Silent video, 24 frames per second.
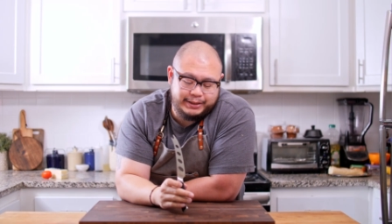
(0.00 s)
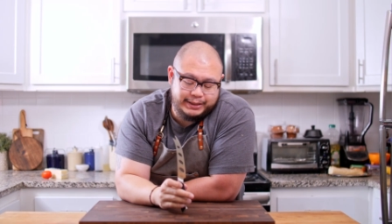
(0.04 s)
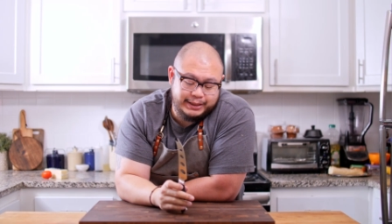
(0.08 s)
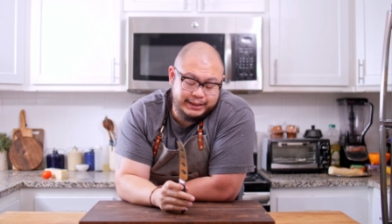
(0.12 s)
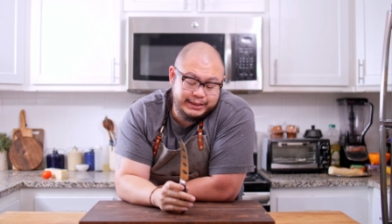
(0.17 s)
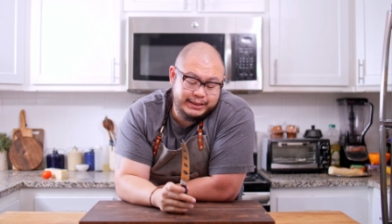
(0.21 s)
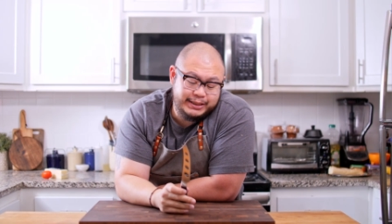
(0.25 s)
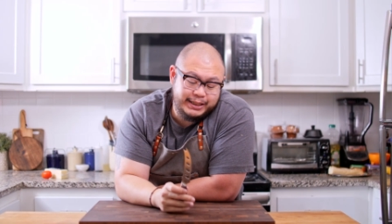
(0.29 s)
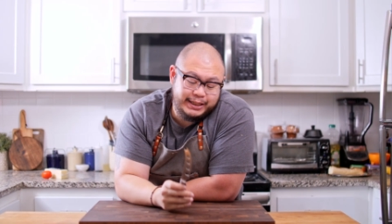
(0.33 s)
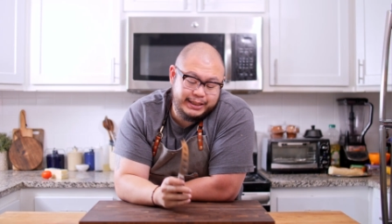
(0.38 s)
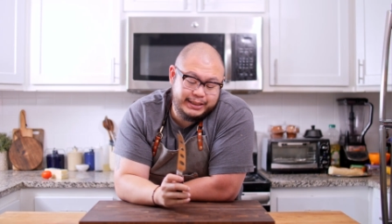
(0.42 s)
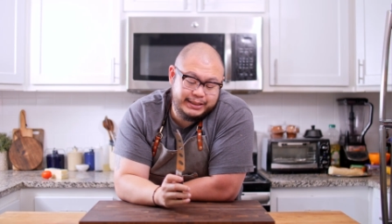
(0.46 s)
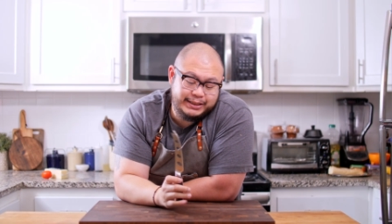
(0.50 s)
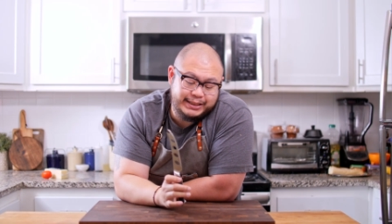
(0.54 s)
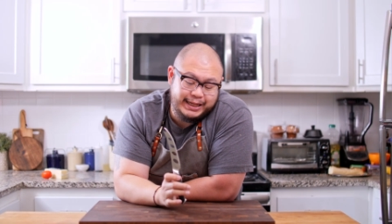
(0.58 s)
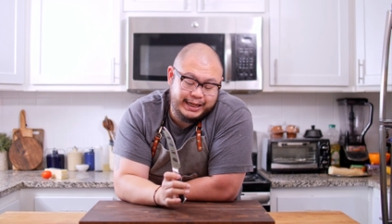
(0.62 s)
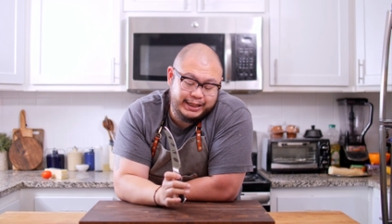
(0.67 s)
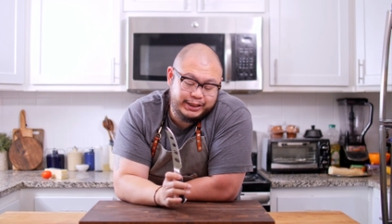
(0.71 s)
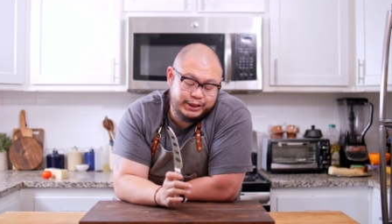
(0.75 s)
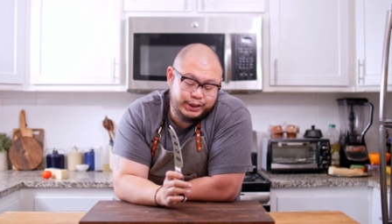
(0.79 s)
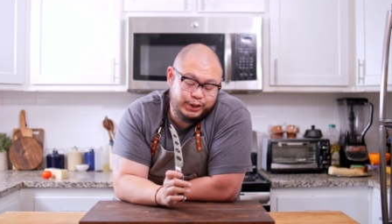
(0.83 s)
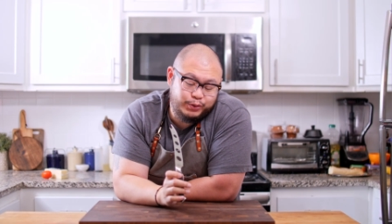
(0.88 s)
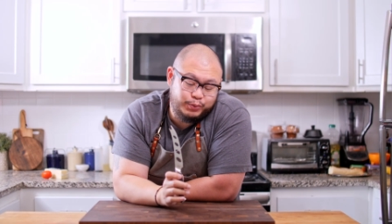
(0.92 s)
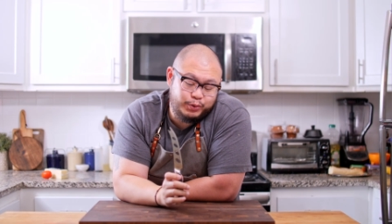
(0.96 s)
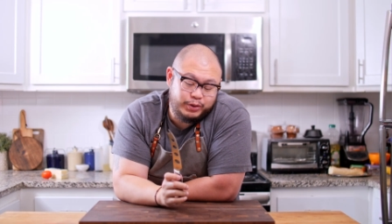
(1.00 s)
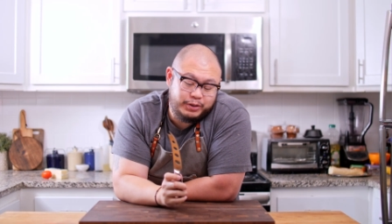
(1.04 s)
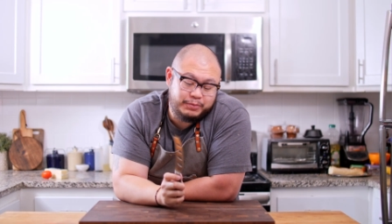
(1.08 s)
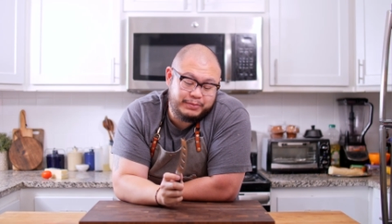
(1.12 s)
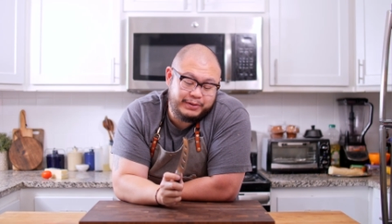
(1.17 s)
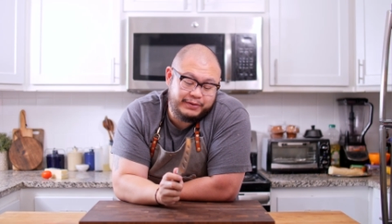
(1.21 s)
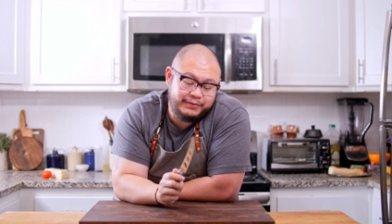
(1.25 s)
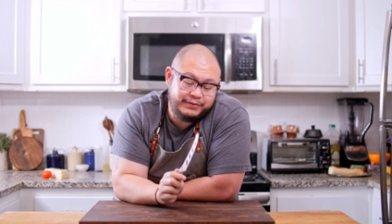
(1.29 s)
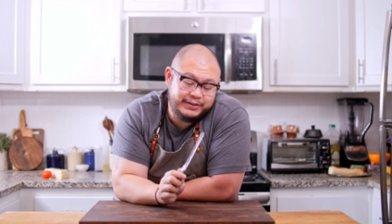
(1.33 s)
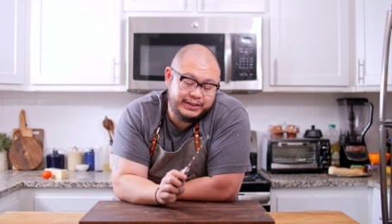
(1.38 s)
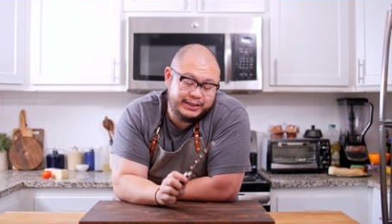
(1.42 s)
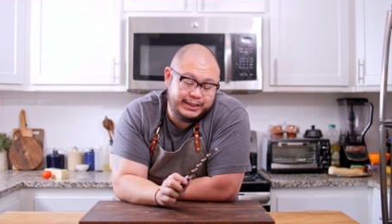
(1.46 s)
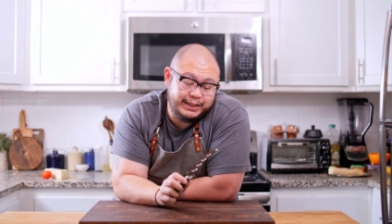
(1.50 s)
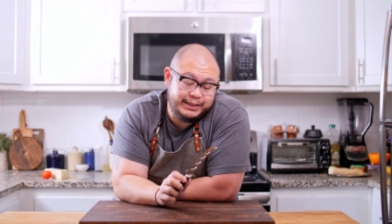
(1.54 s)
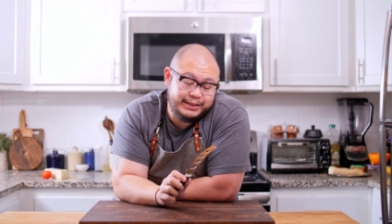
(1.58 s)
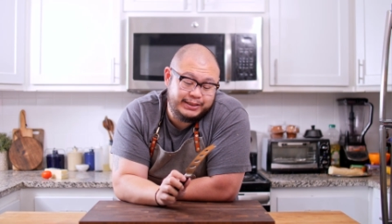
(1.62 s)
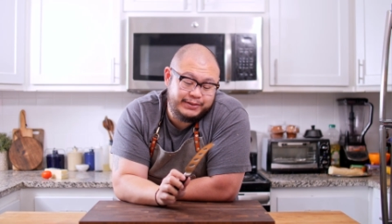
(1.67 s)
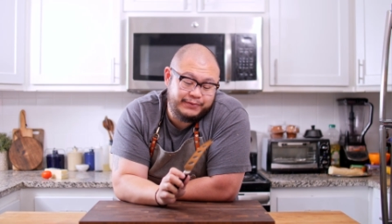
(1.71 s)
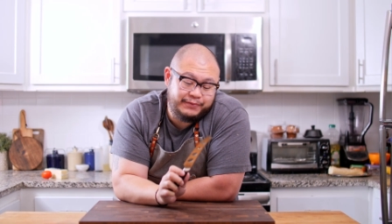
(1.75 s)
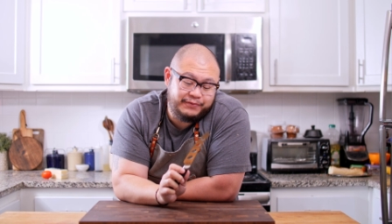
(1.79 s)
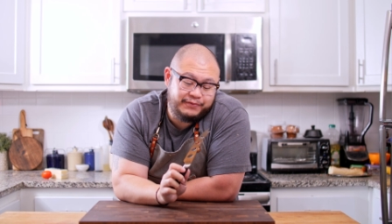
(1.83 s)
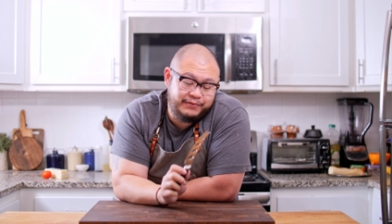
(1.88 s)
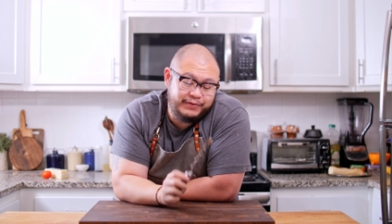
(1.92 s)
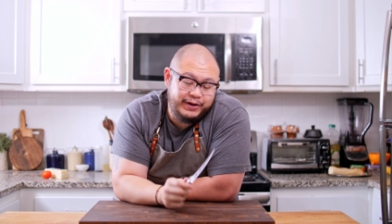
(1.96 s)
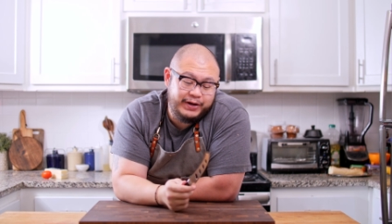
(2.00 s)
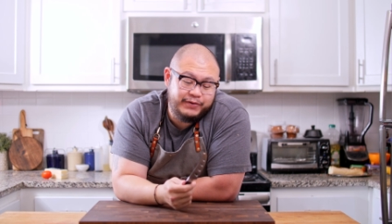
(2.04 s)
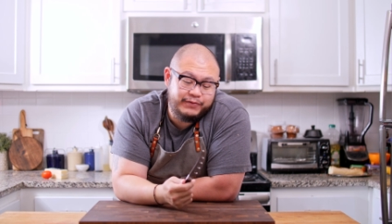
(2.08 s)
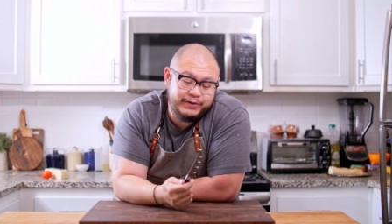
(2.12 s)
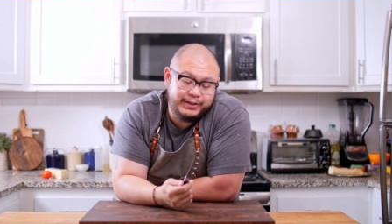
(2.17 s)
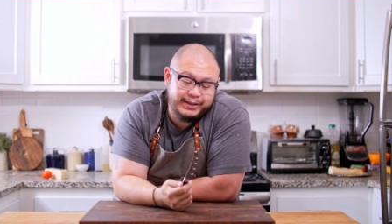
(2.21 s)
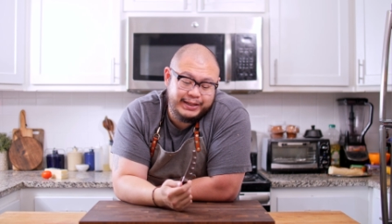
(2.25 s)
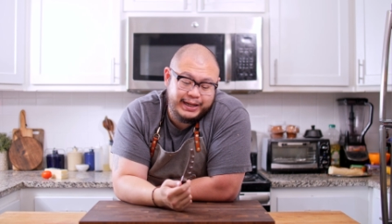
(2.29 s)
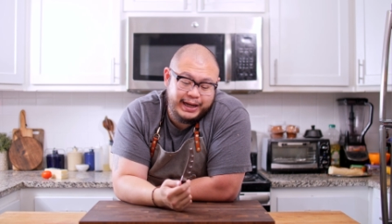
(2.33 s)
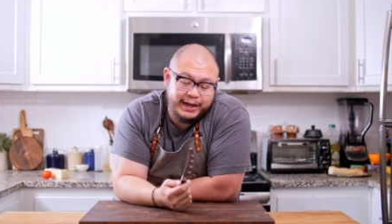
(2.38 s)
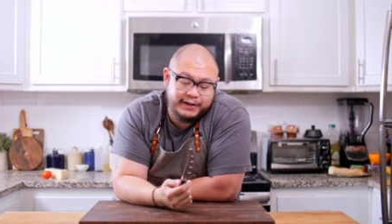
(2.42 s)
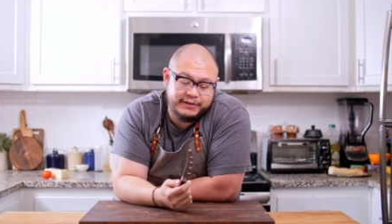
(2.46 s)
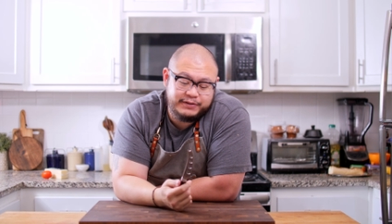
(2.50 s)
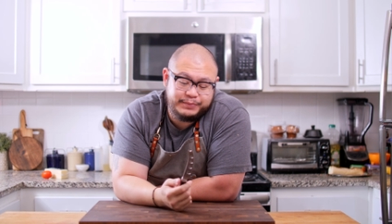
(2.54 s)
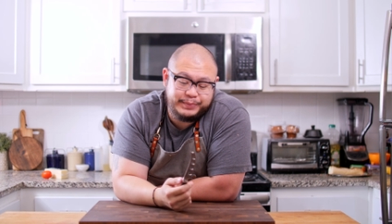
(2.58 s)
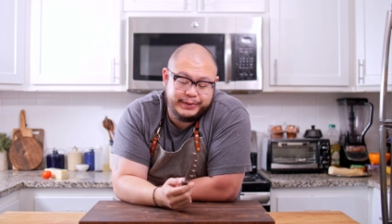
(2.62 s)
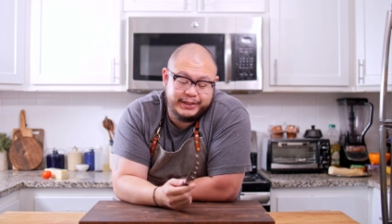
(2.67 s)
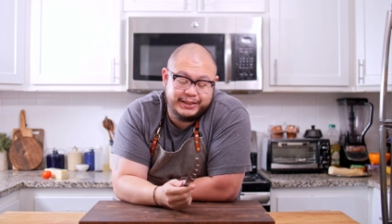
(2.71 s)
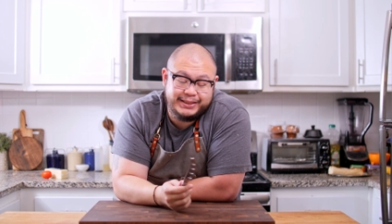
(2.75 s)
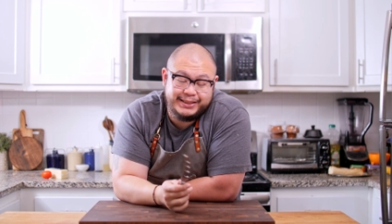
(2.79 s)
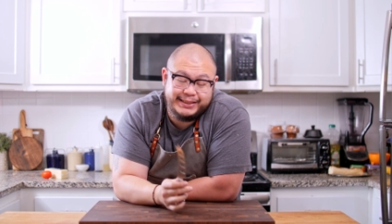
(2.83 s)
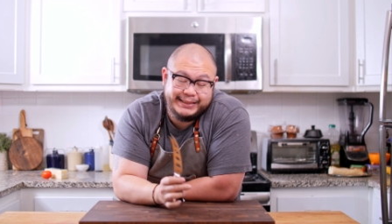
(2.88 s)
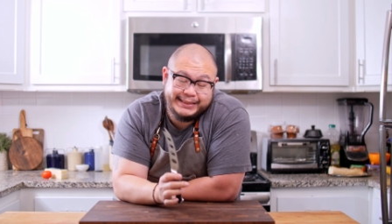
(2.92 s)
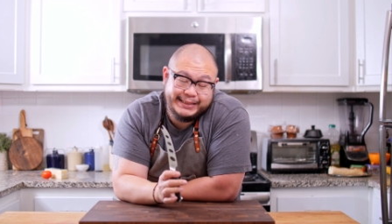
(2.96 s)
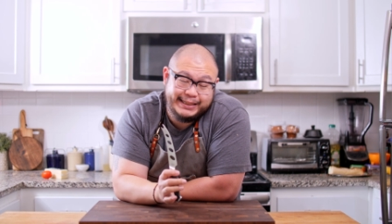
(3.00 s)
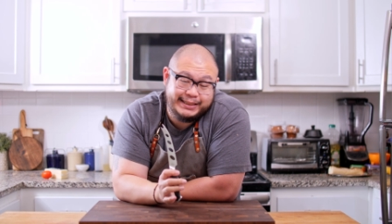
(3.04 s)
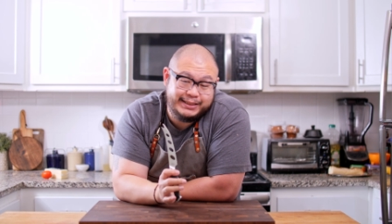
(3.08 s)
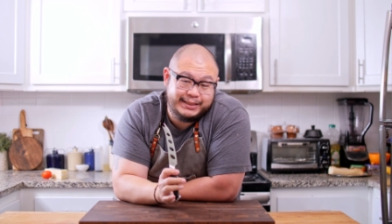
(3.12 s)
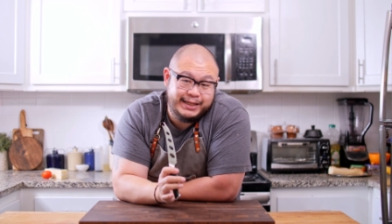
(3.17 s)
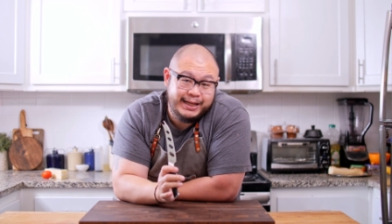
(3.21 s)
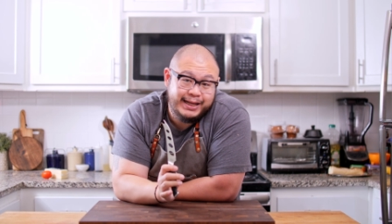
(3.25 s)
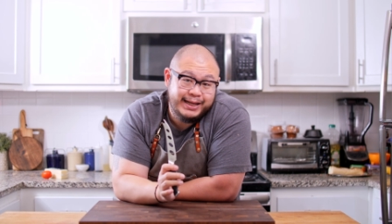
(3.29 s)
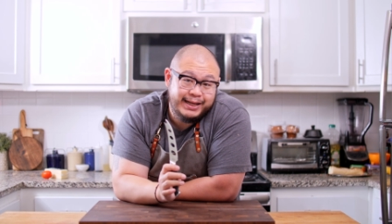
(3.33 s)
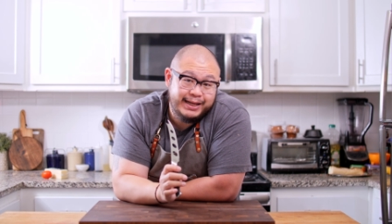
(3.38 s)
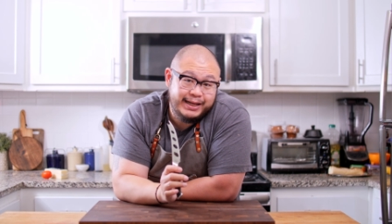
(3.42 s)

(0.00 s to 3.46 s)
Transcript: This is actually one of my son's favorite knives because he says